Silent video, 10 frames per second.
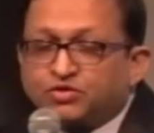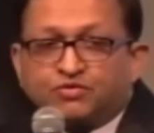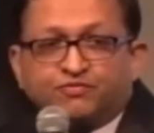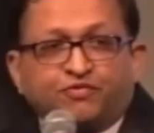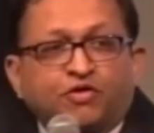
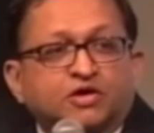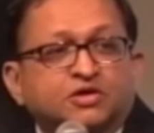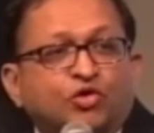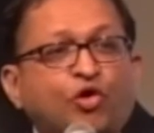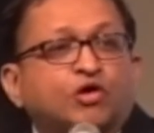for
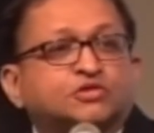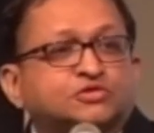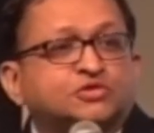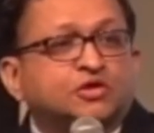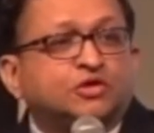
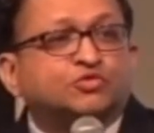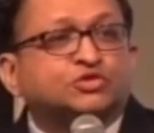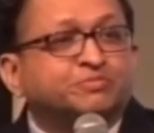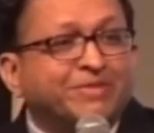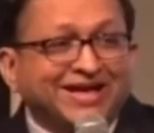dogs to
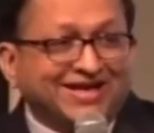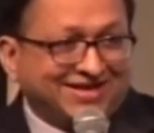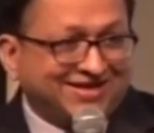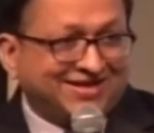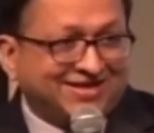smell.
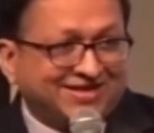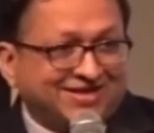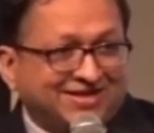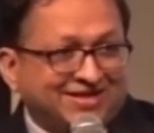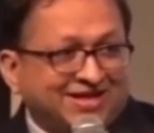
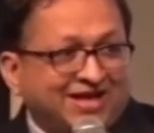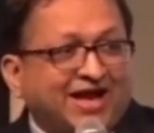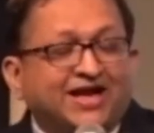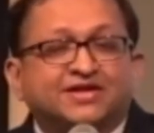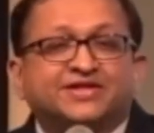
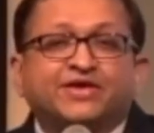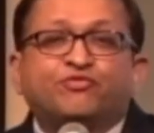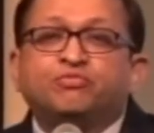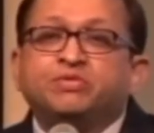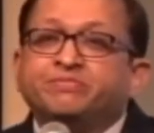And they
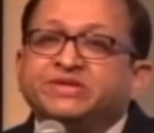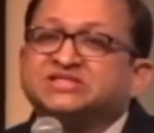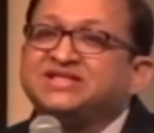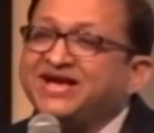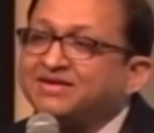would be
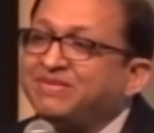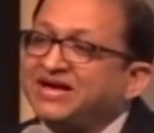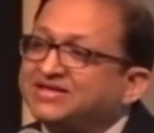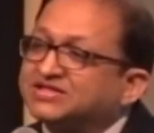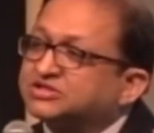misled by
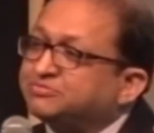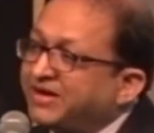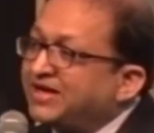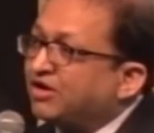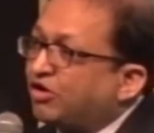the
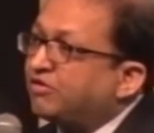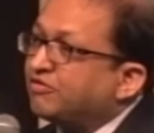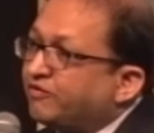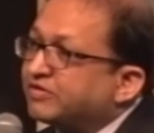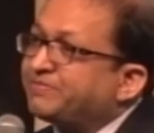smell or
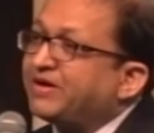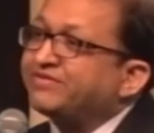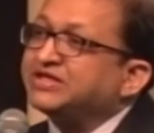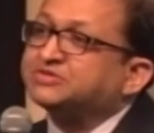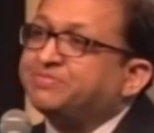
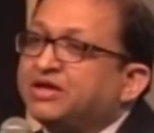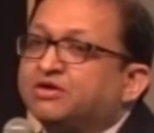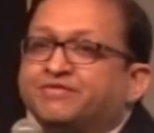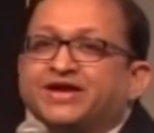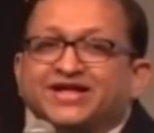overpowering smell of
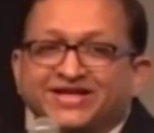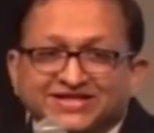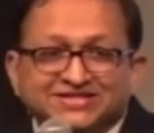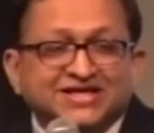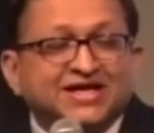red
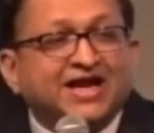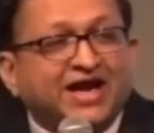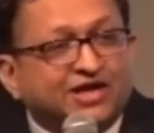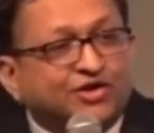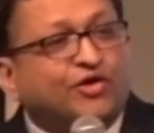herrings
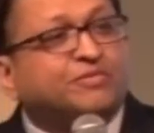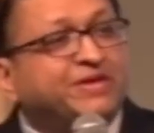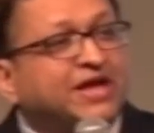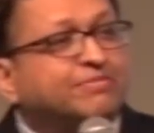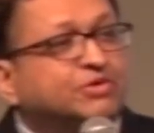and not
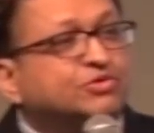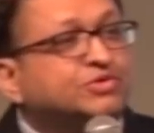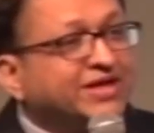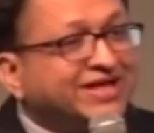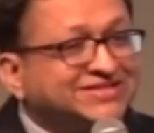be able to
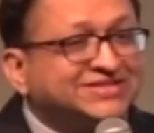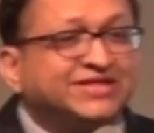trace